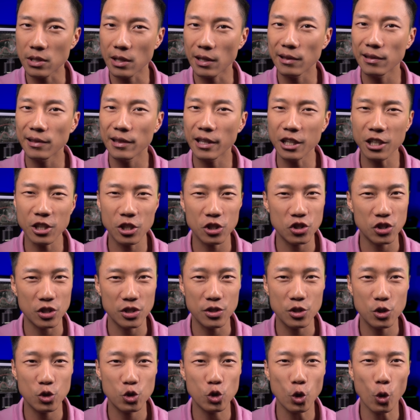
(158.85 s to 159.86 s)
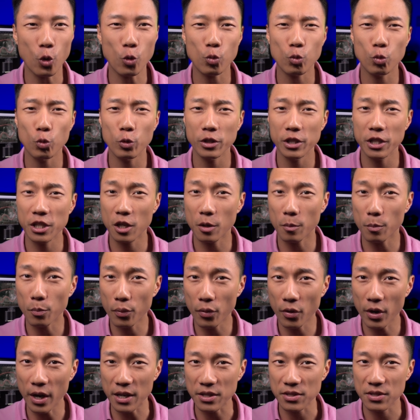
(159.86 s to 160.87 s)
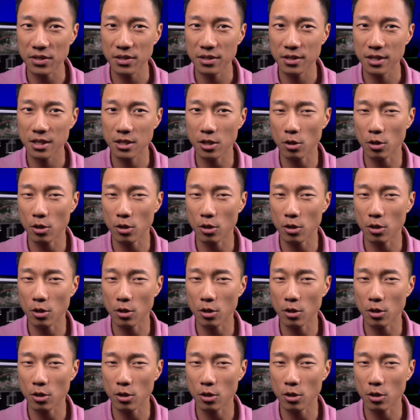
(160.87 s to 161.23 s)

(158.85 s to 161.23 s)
linkages don't really compress.